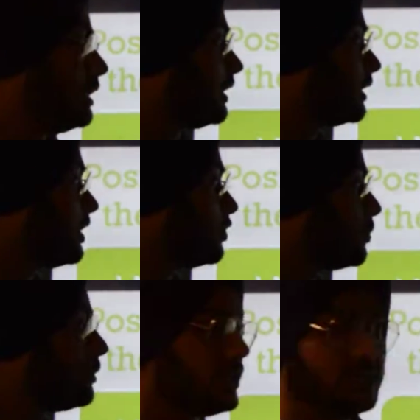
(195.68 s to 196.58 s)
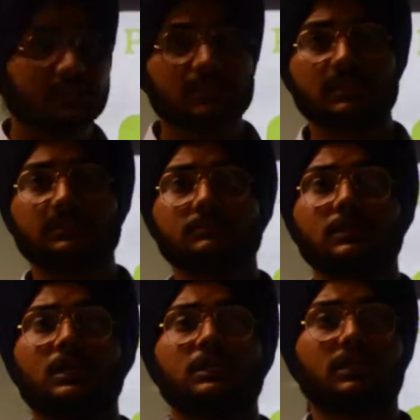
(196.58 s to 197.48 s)
And cloud operating system.
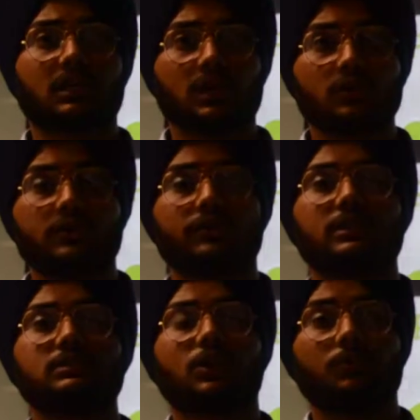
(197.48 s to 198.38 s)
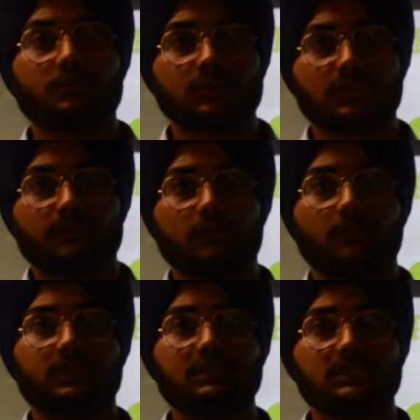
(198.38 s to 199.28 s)
The cloud creates the opportunity
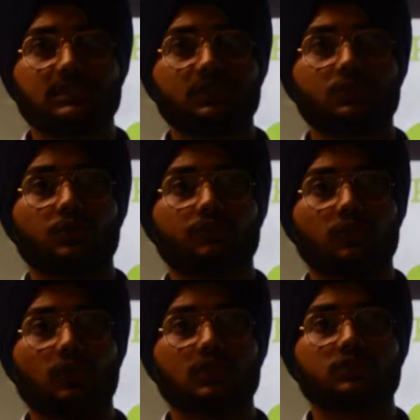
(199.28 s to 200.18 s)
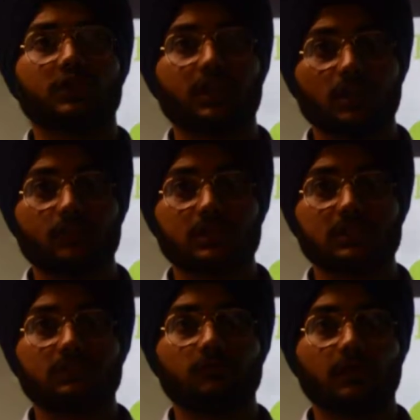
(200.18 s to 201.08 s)
for businesses to focus on
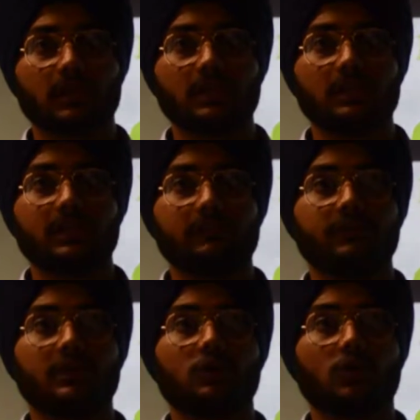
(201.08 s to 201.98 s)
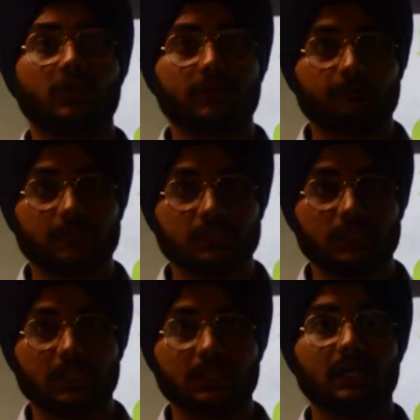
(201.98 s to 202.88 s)
innovation while leaving
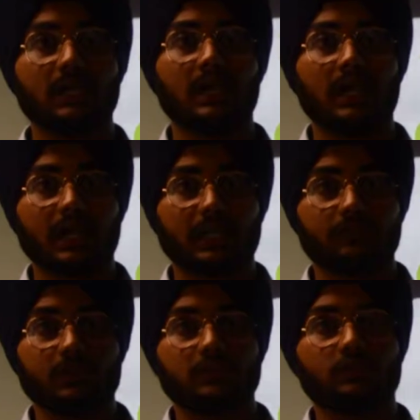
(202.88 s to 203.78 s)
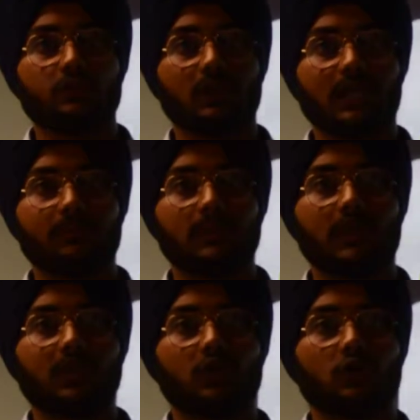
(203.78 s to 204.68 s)
non-differentiating activities to reliable
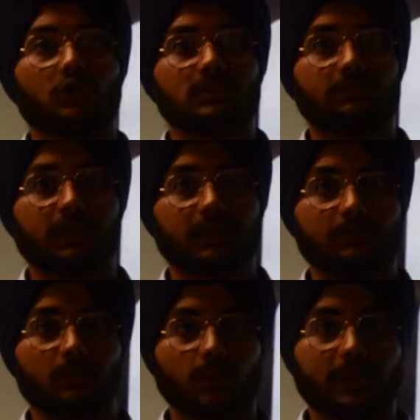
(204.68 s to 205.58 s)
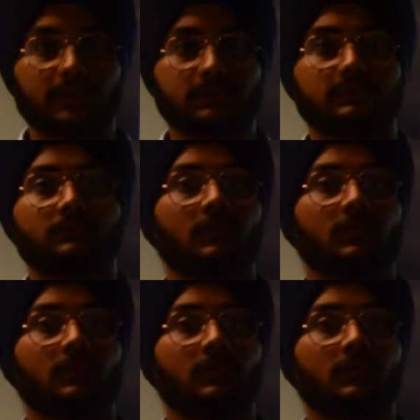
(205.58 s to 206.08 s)
and cost-effective providers.